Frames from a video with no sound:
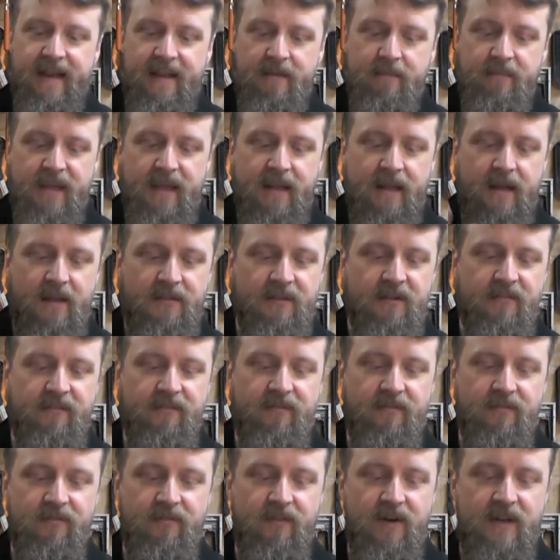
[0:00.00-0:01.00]
it being on the
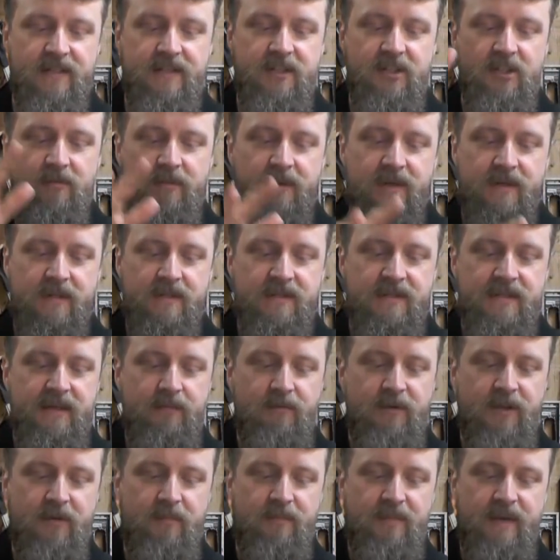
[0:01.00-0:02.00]
front too, because
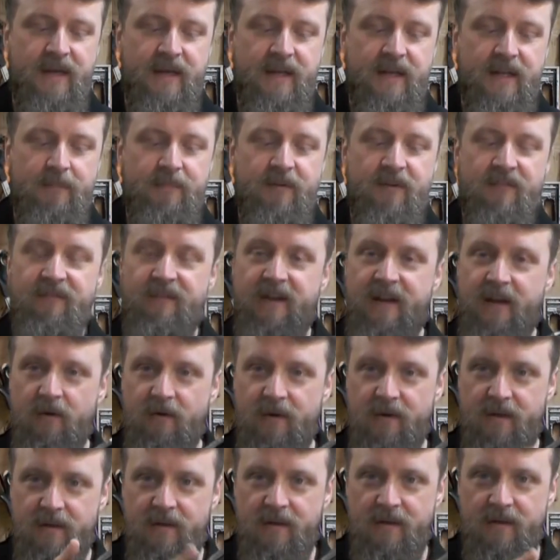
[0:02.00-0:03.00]
then when you pick it up, your finger
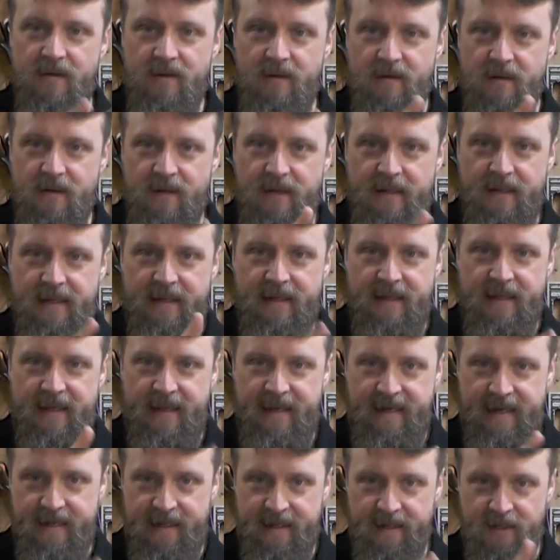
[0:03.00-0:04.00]
would
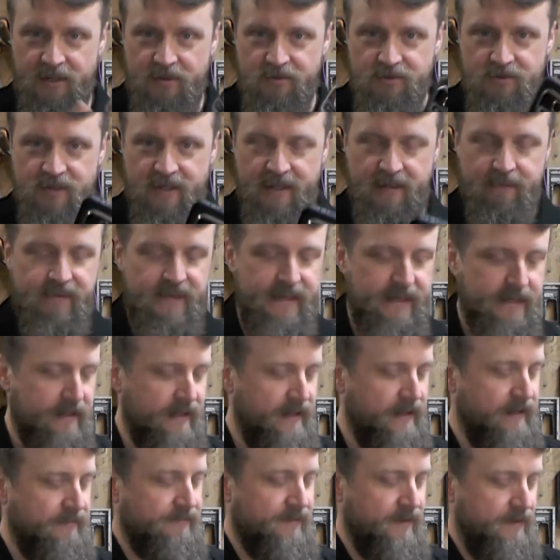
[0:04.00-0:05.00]
hit it usually.
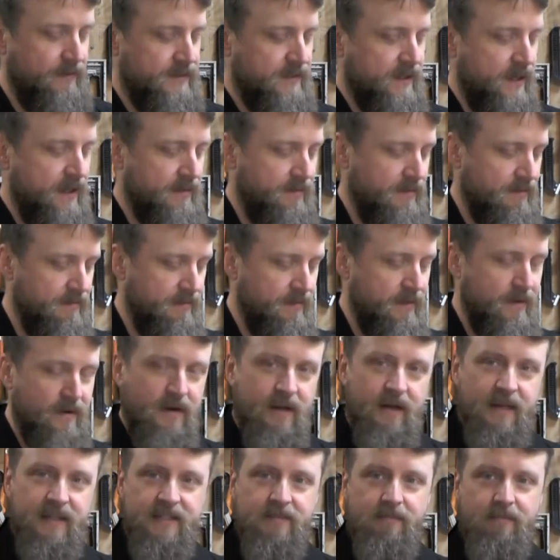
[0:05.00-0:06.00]
But if it was on
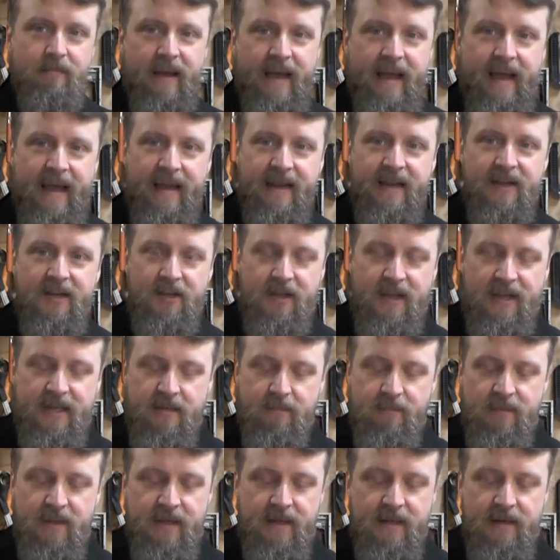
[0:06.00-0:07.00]
its back and you had
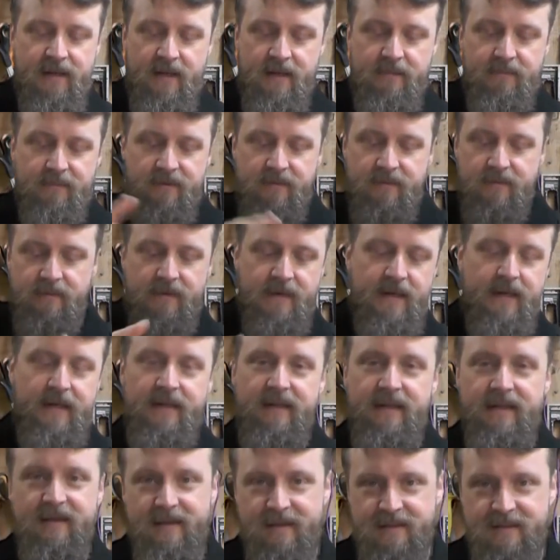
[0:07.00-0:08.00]
to pick it up.
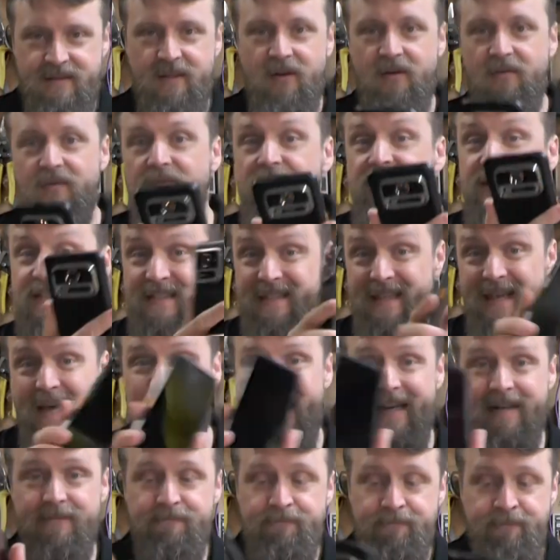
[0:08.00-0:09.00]
So the
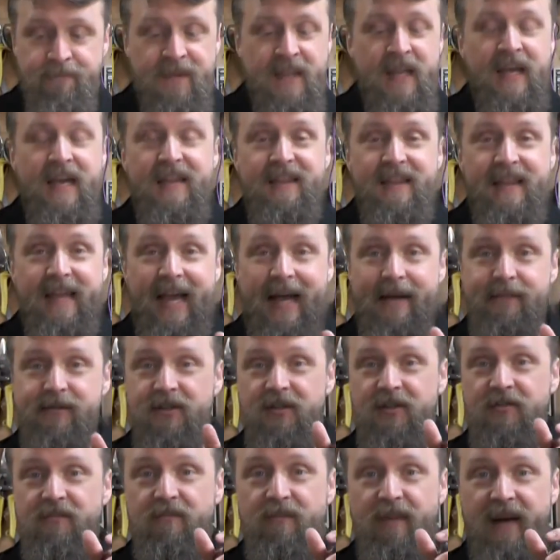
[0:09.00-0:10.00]
side, the
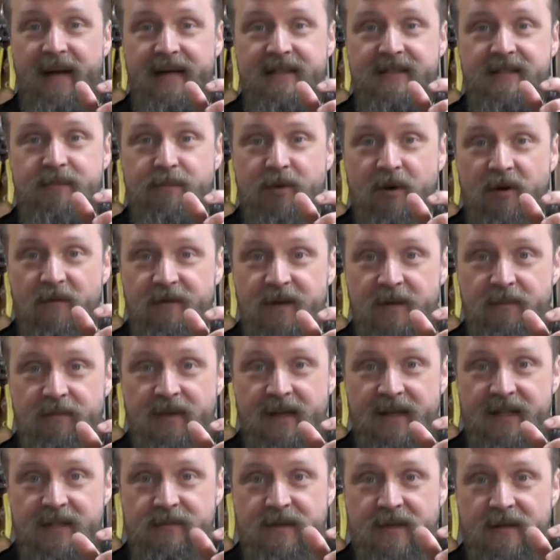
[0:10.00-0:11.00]
absolute best, perfect
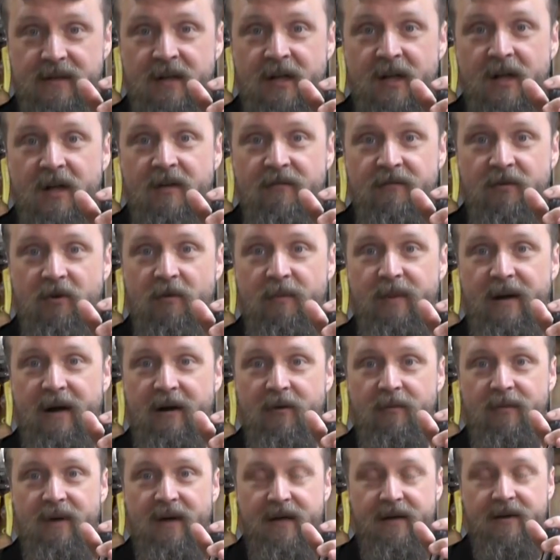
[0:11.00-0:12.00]
placement for a
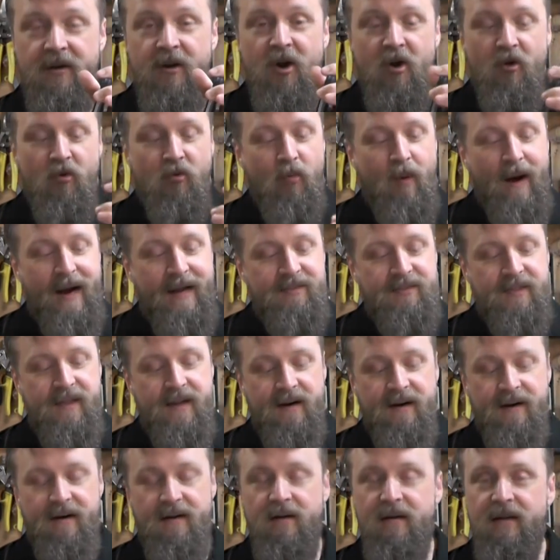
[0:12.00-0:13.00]
power button right
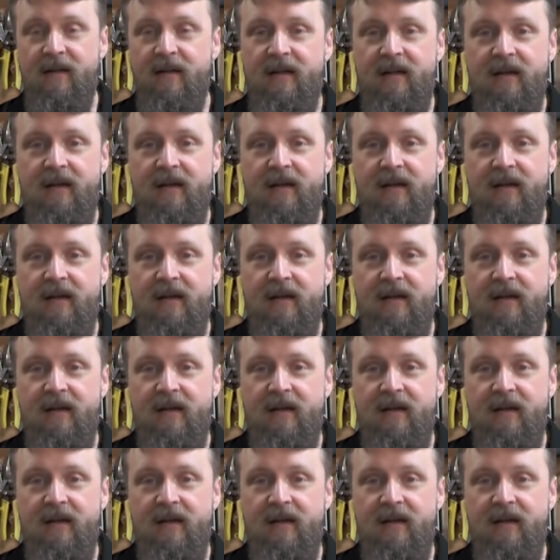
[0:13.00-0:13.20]
there.